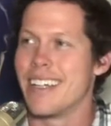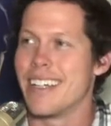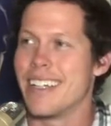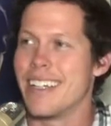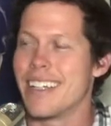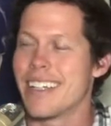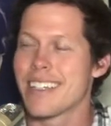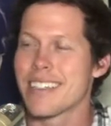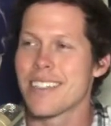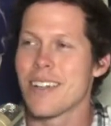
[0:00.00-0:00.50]

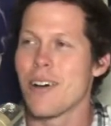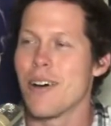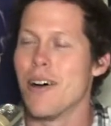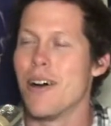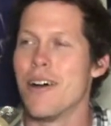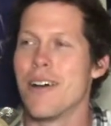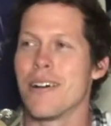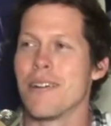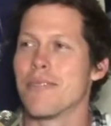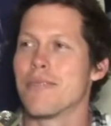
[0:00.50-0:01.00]
He gets
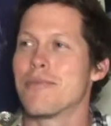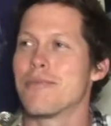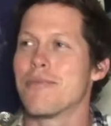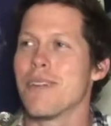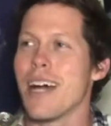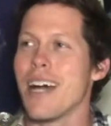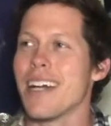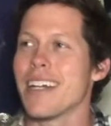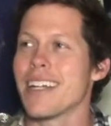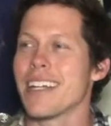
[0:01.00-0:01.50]
all
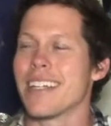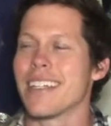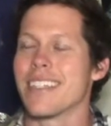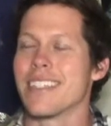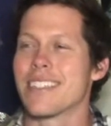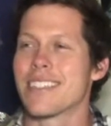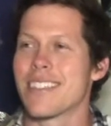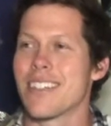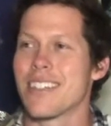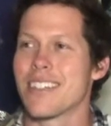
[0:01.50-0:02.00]
fat,
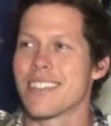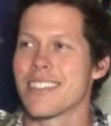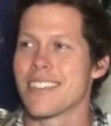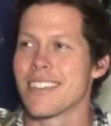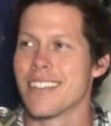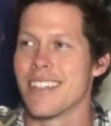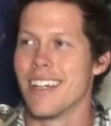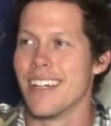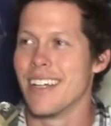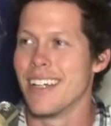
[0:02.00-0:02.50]
and he
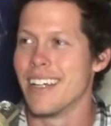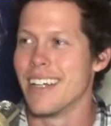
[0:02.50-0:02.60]
starts...